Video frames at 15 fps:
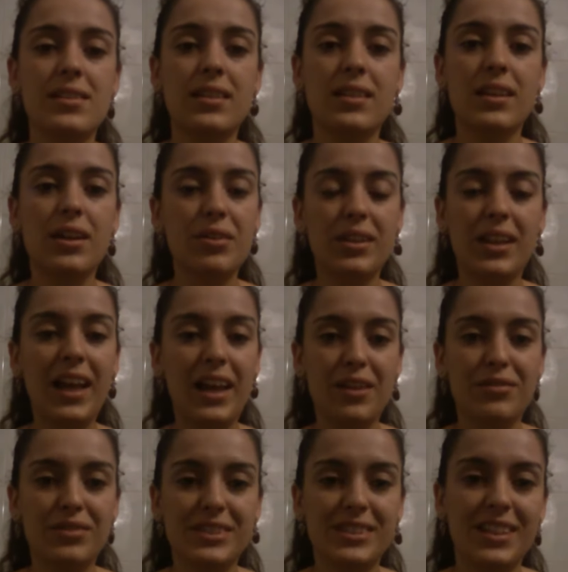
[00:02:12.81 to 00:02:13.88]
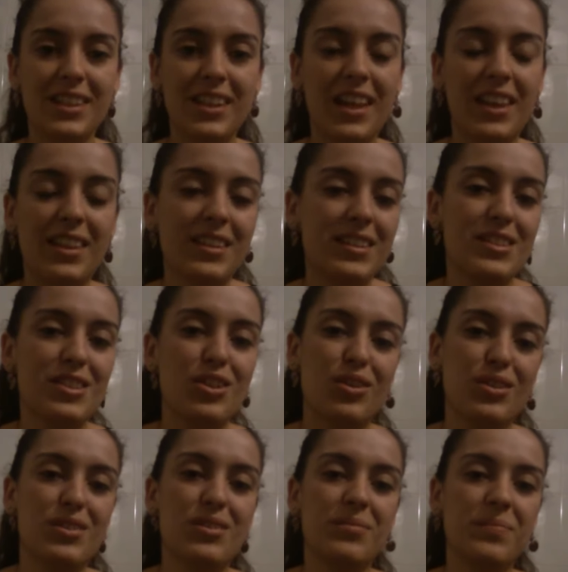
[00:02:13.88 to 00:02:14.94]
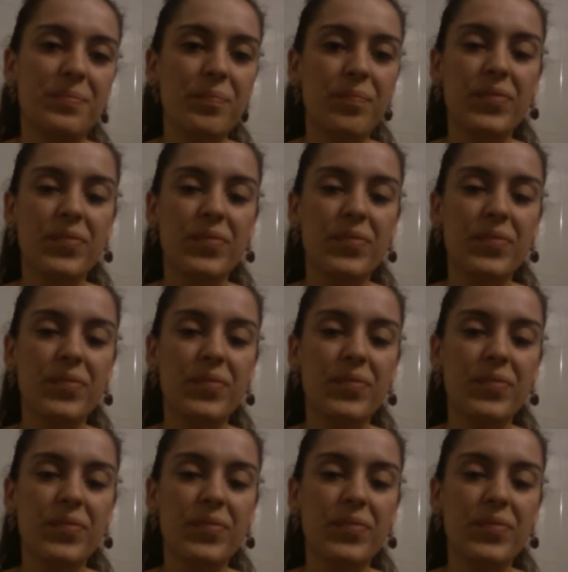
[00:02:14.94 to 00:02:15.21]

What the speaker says: in our lives, and I think that's awesome.